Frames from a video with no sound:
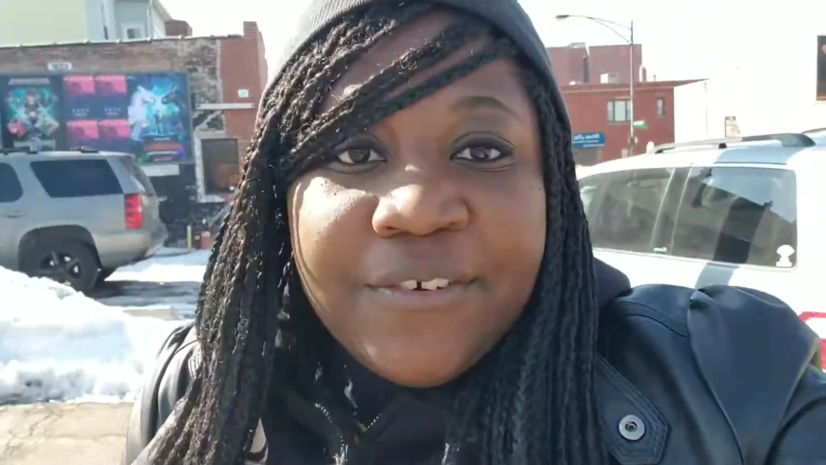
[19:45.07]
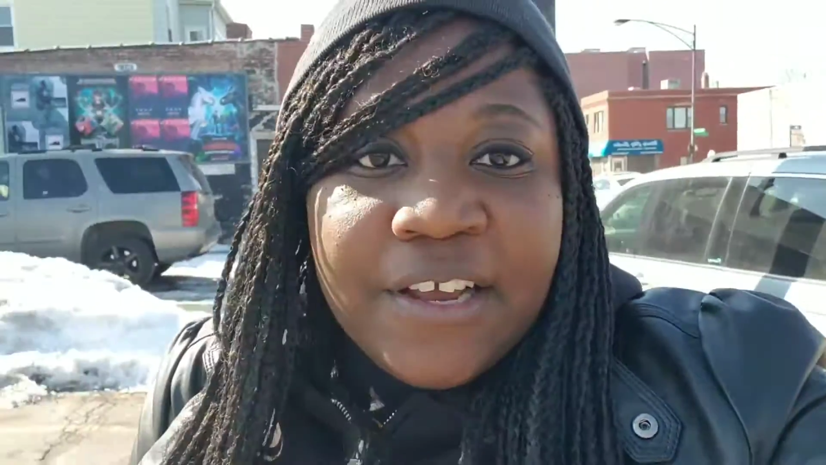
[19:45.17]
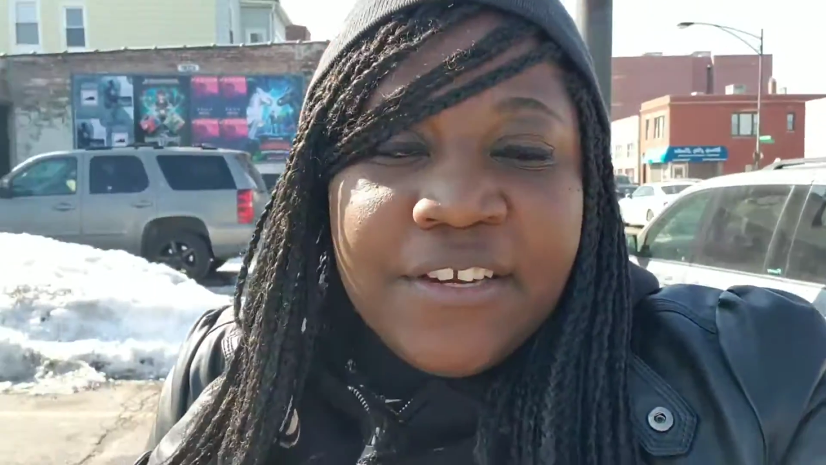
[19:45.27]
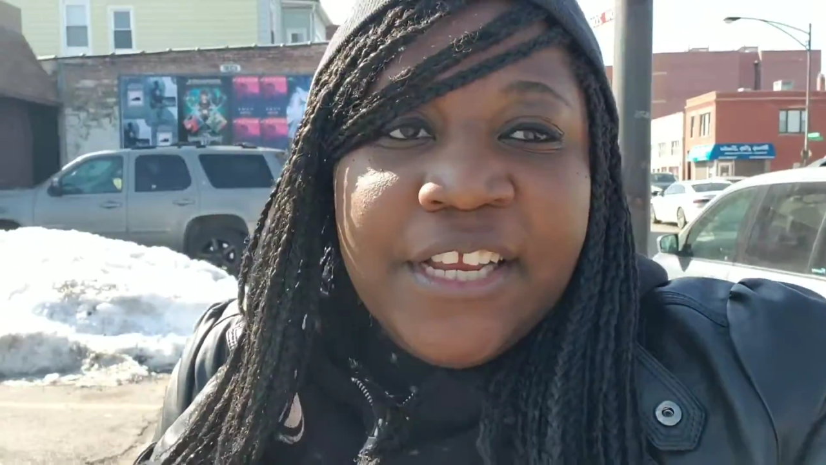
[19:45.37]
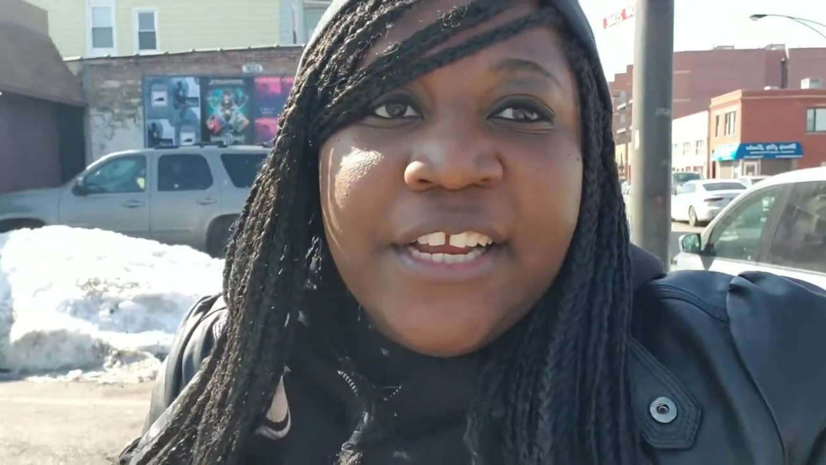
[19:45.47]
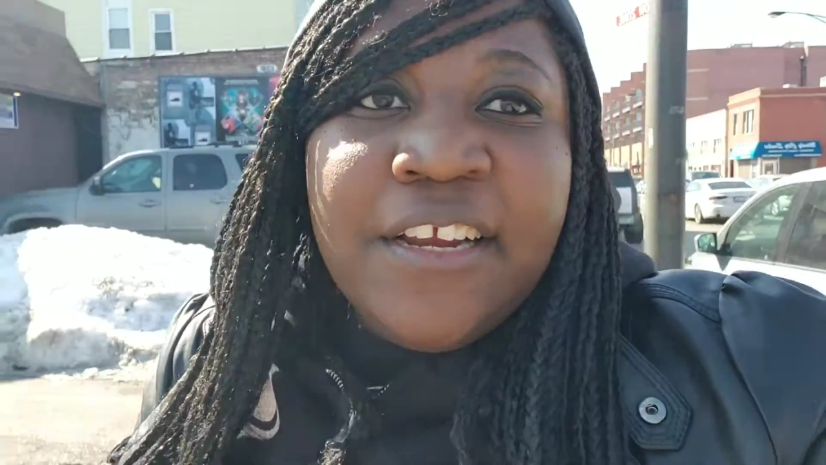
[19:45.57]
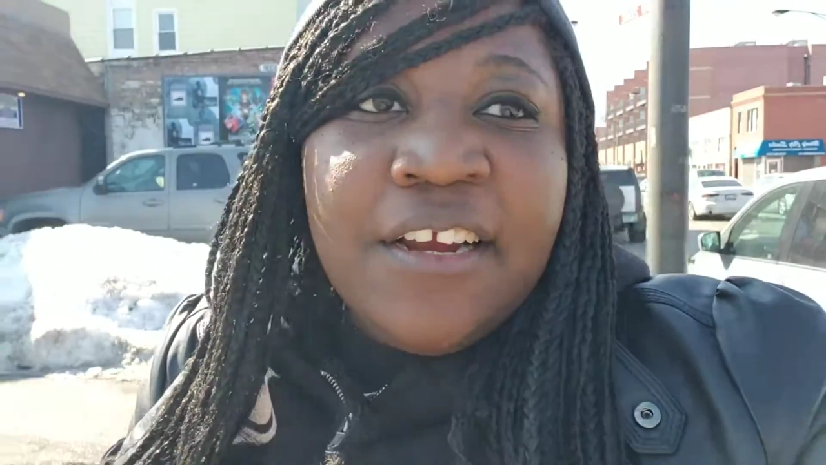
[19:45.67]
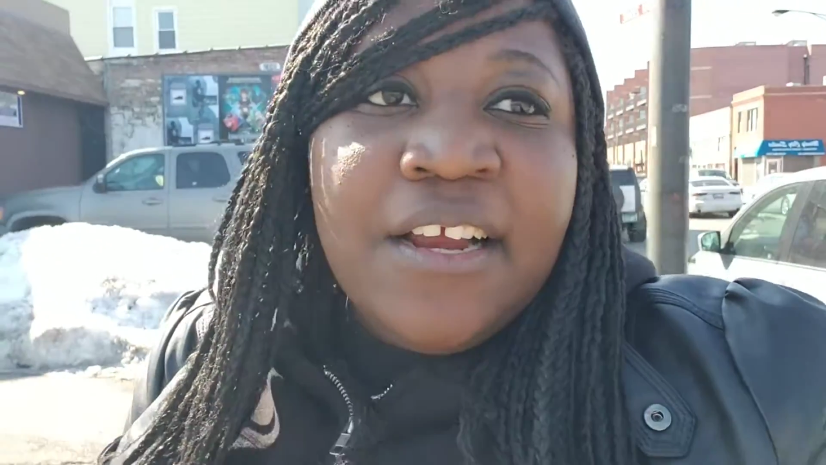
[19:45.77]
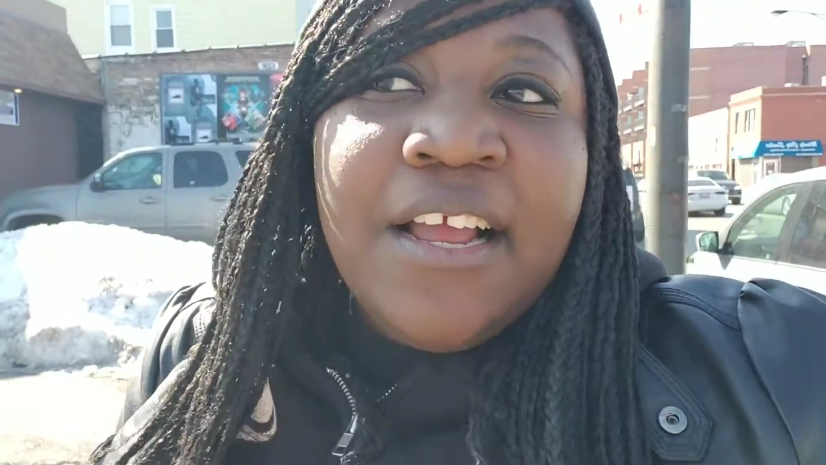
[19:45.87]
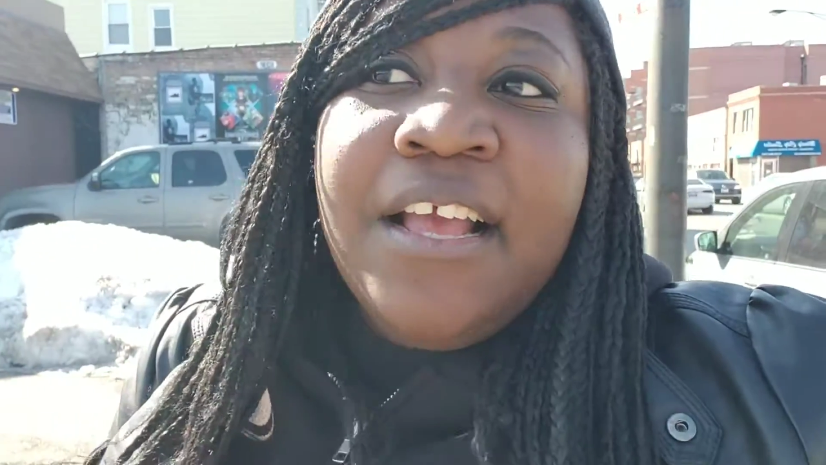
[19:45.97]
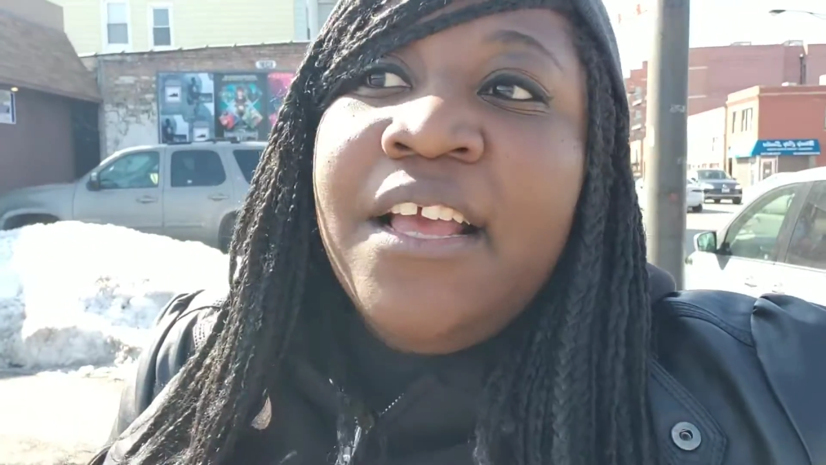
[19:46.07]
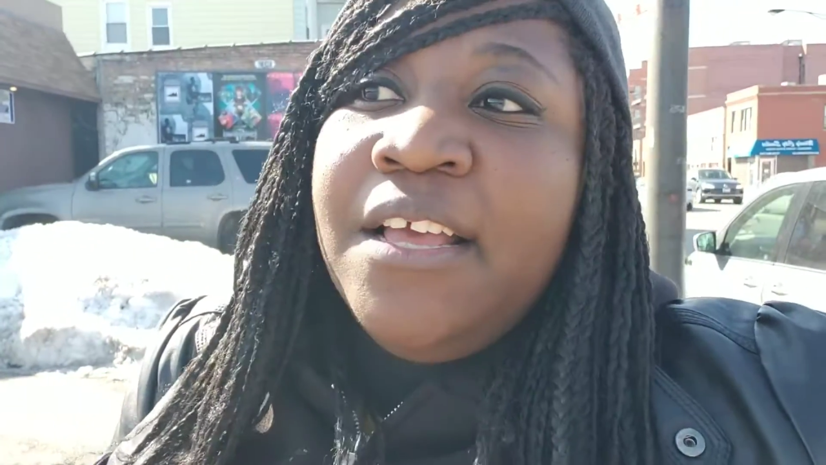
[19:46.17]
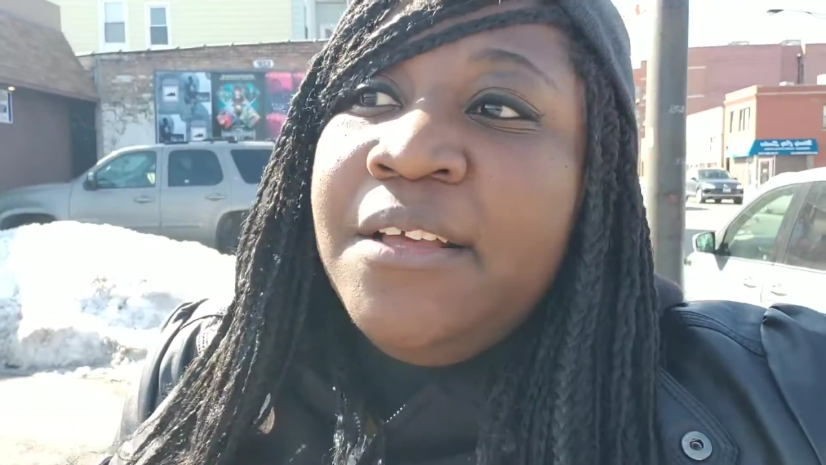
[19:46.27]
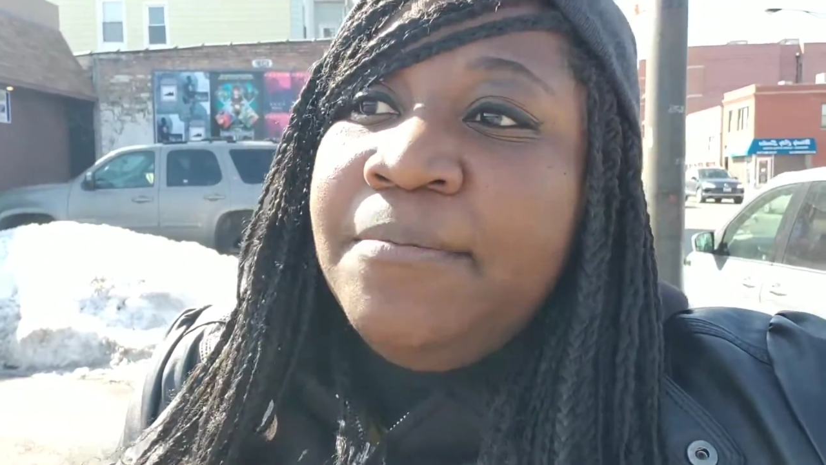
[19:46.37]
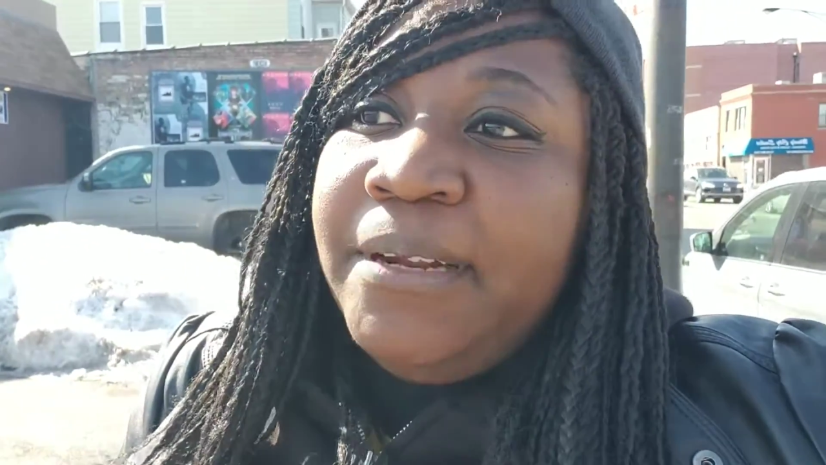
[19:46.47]
around here.
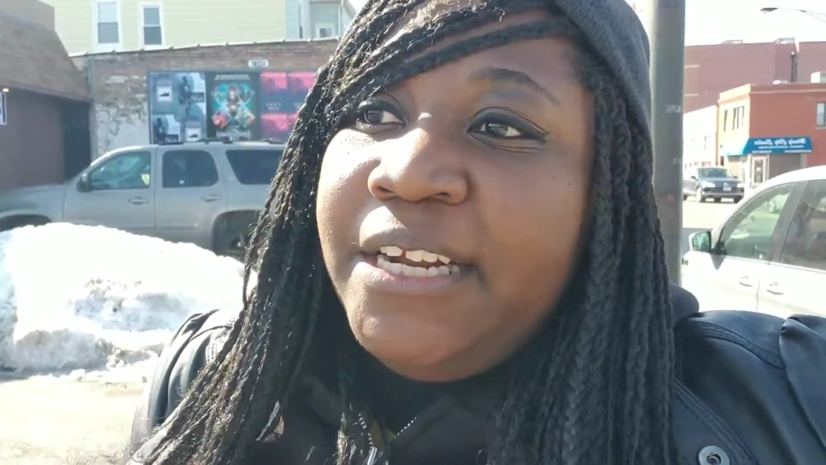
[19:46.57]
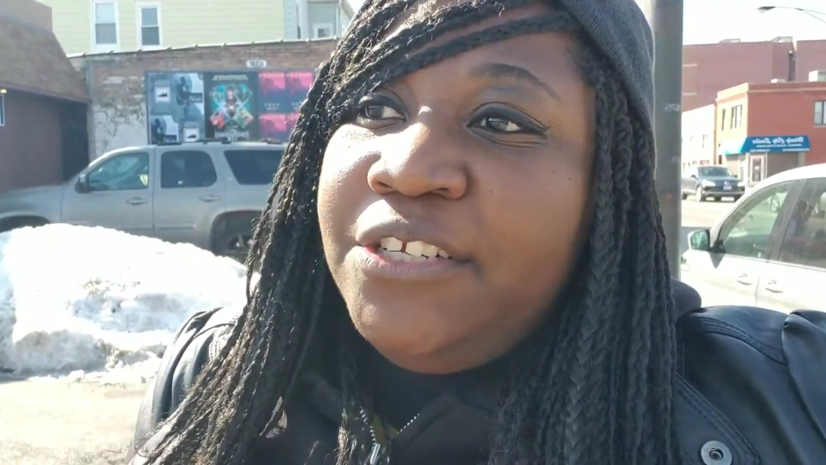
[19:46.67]
But